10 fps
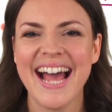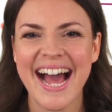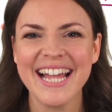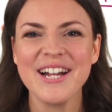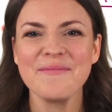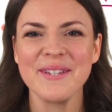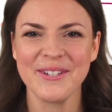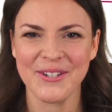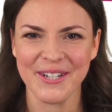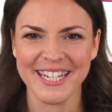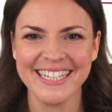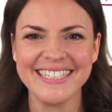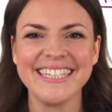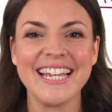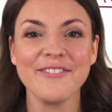I hope you enjoyed
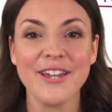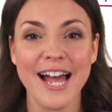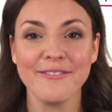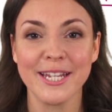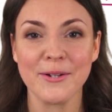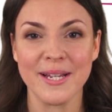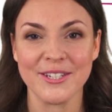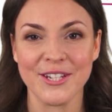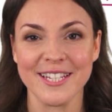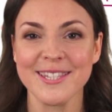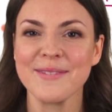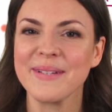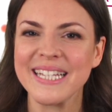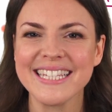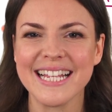it. If you have any questions,
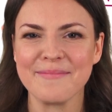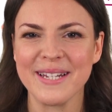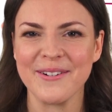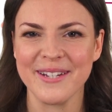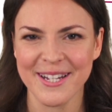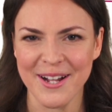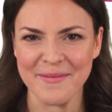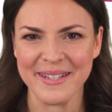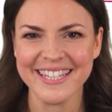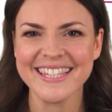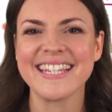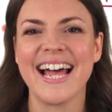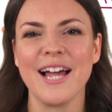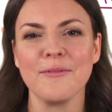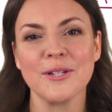please let me know in the comments.
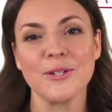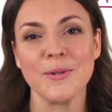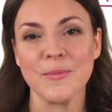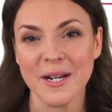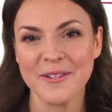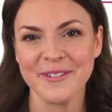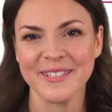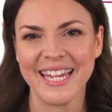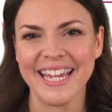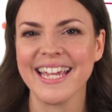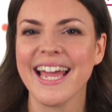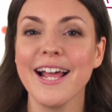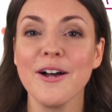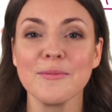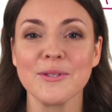I wish you a wonderful day,
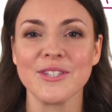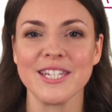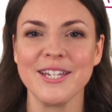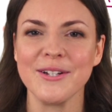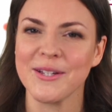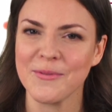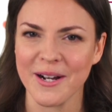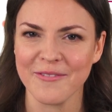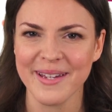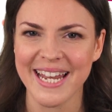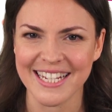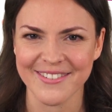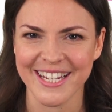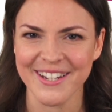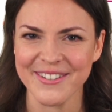and I hope to see you in one of my
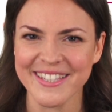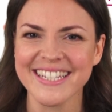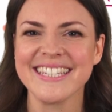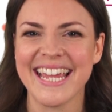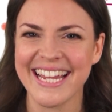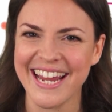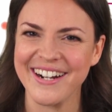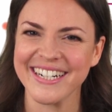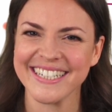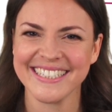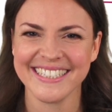next videos. Take care!